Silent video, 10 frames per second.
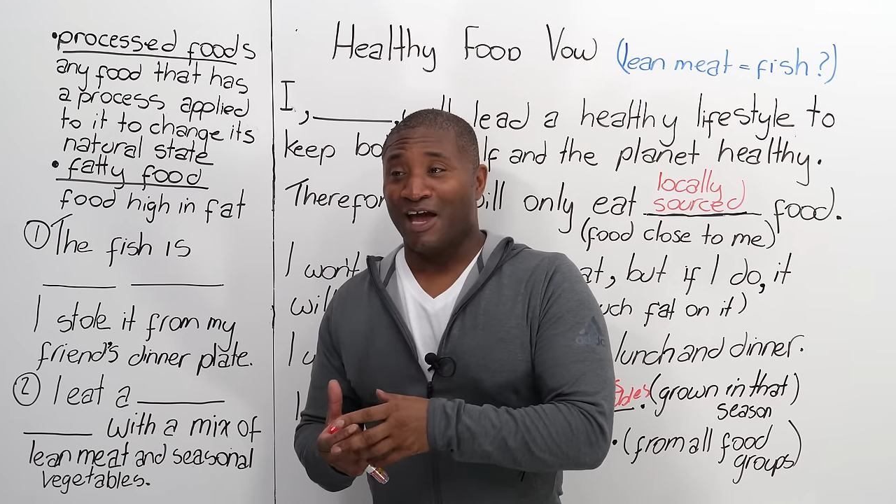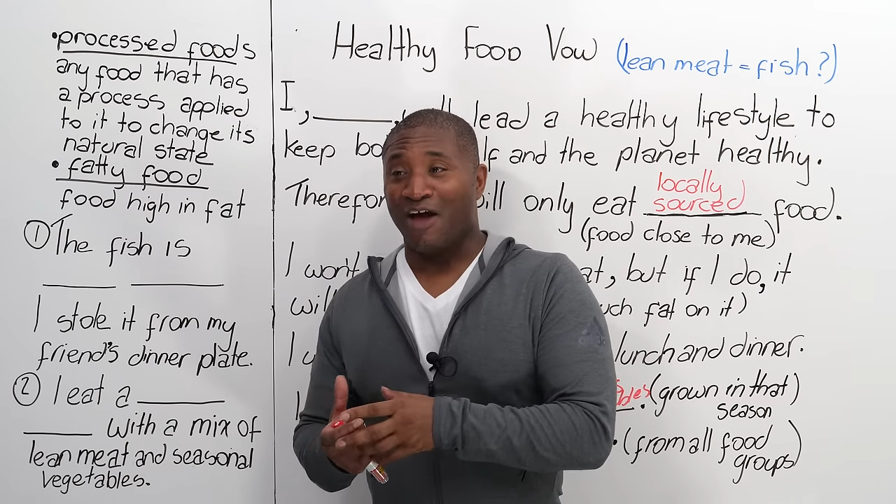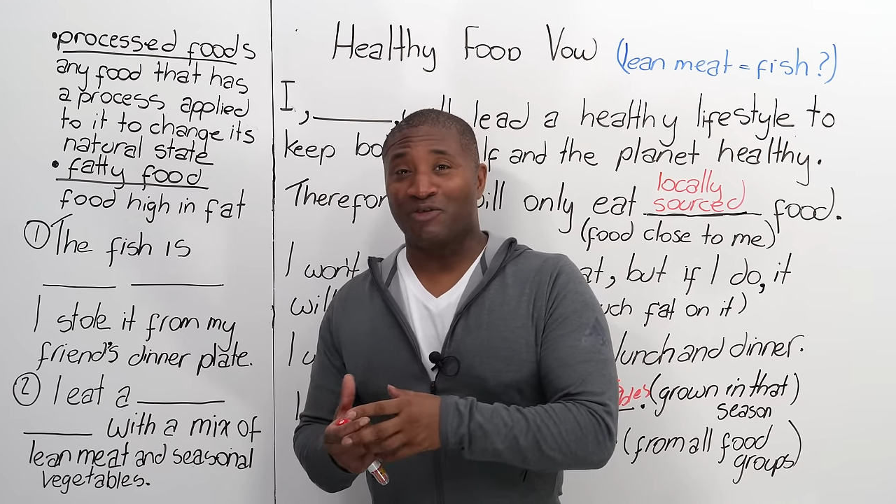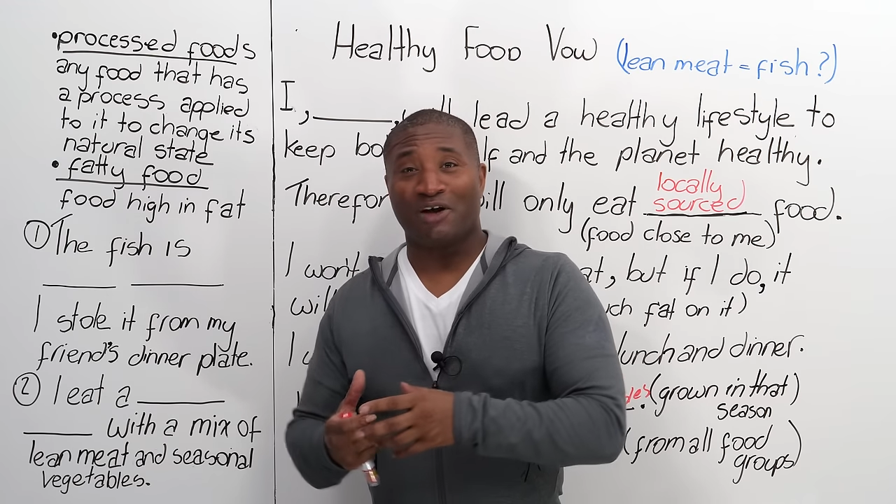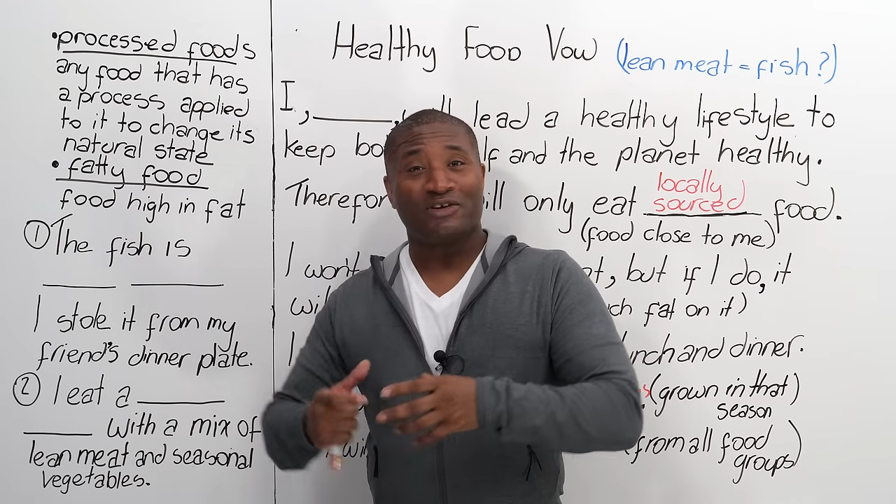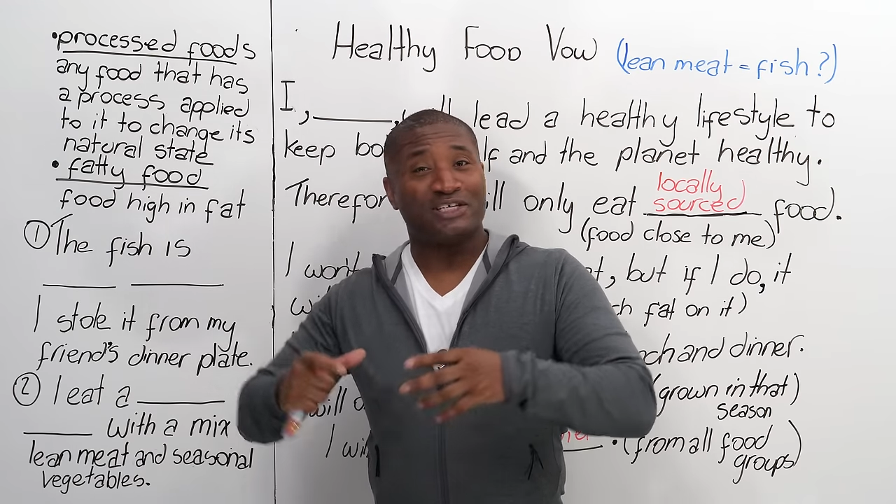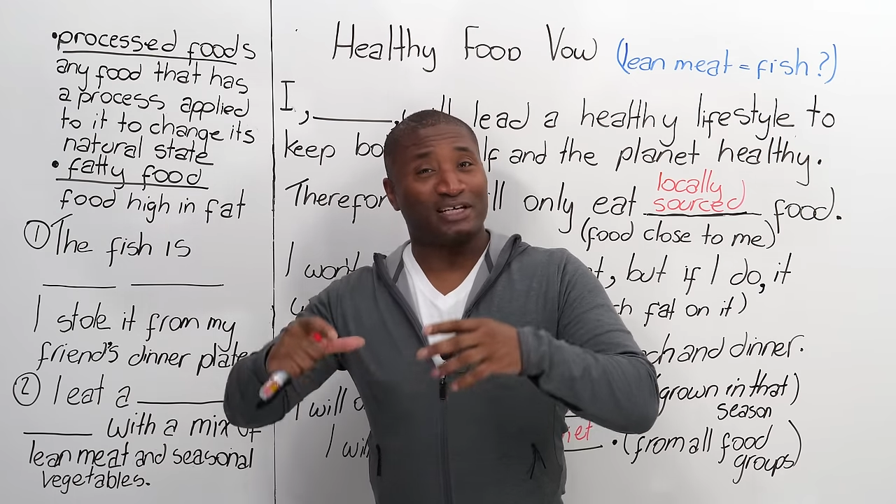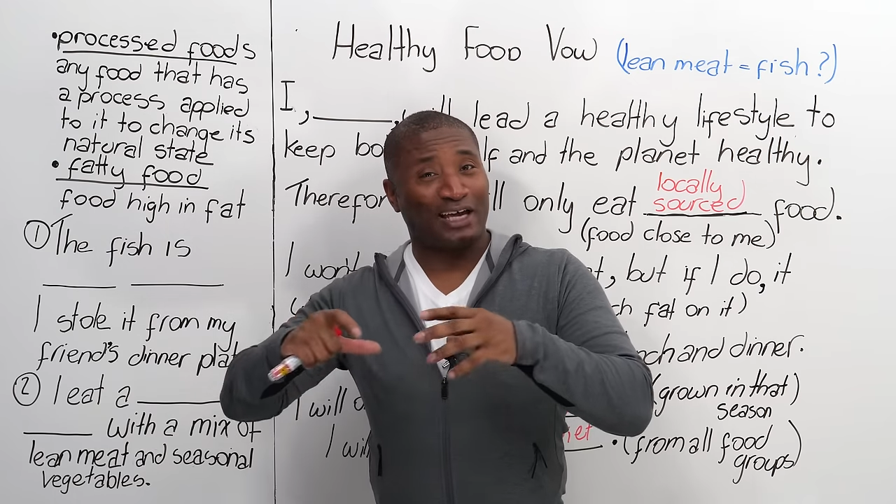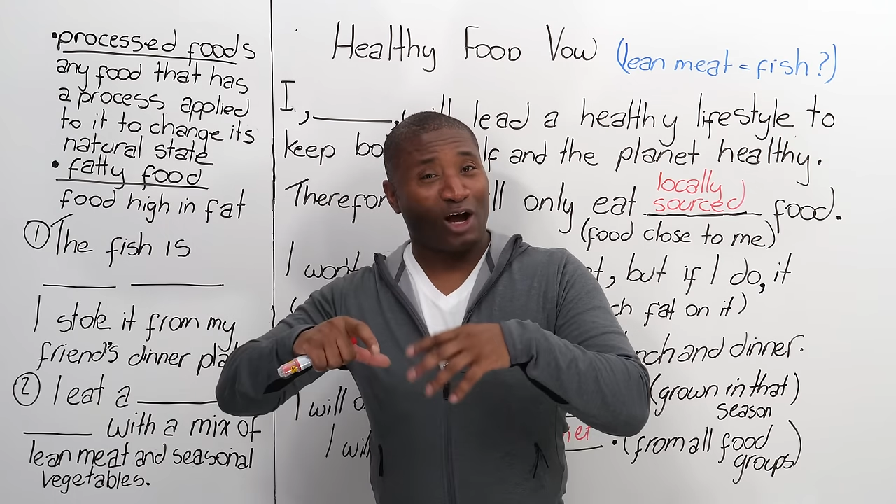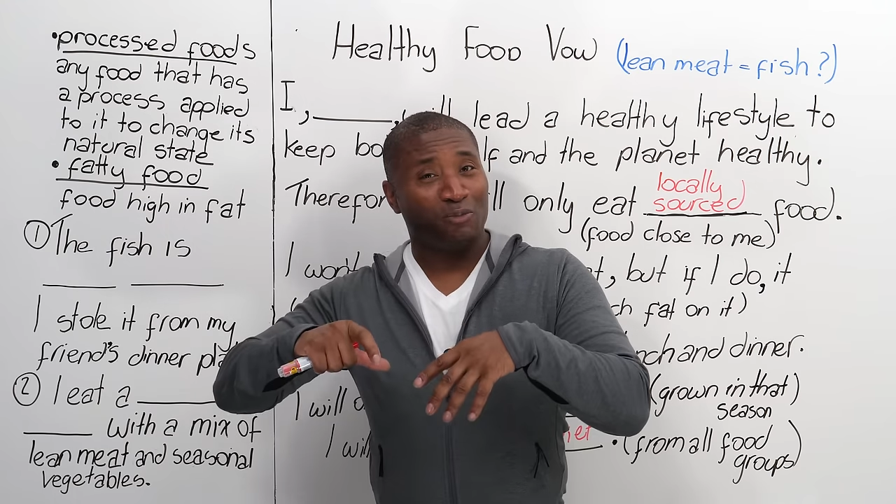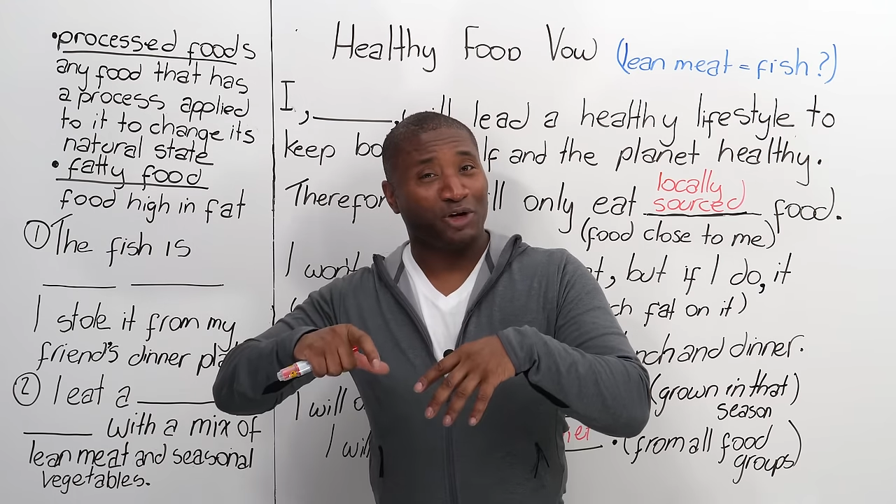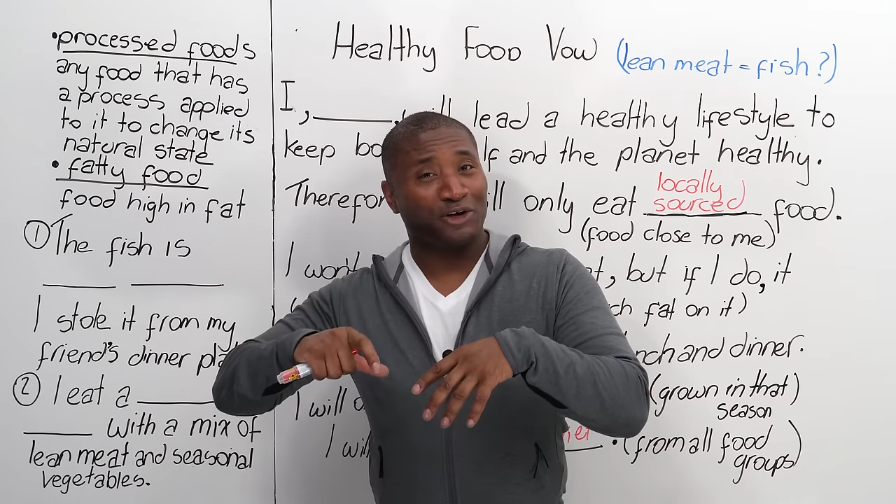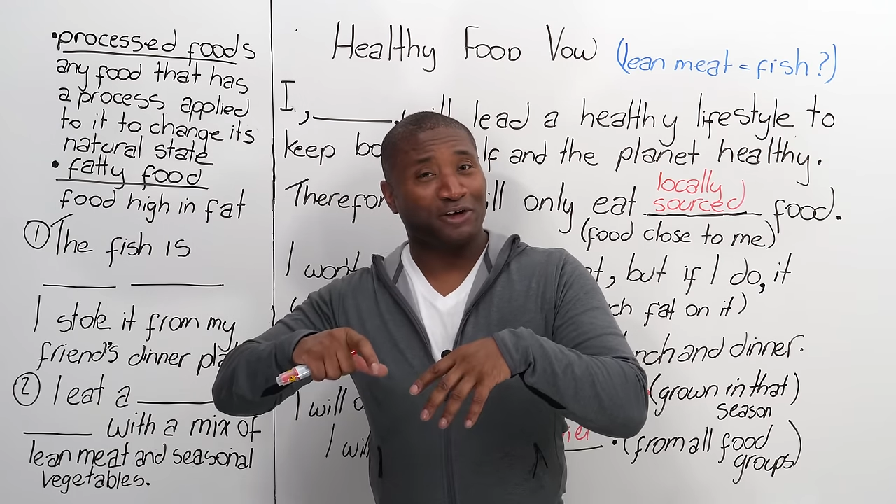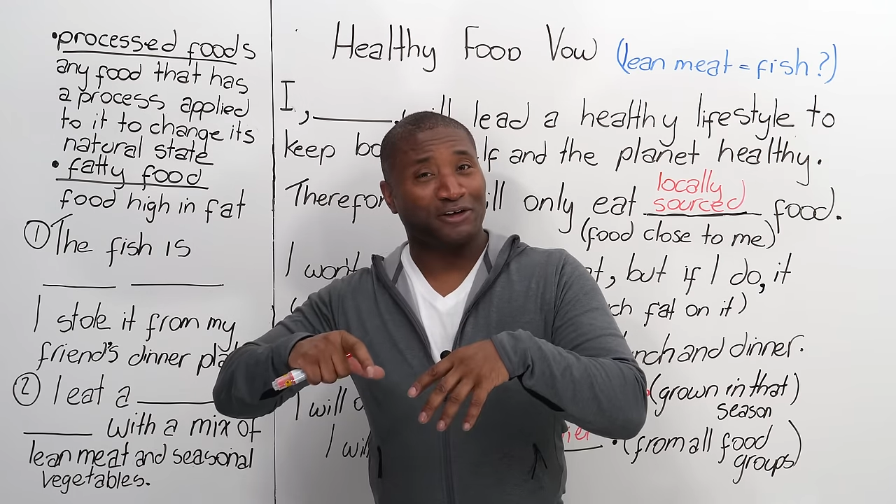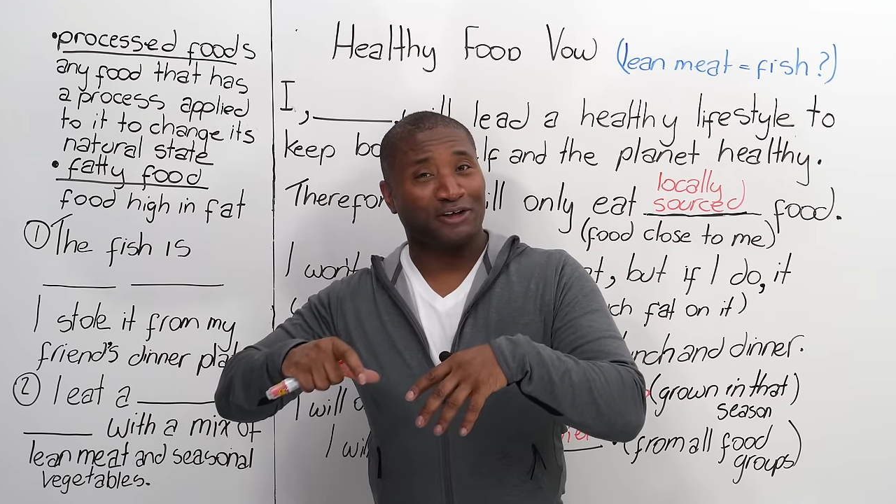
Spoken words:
Have you ever seen a cow burger?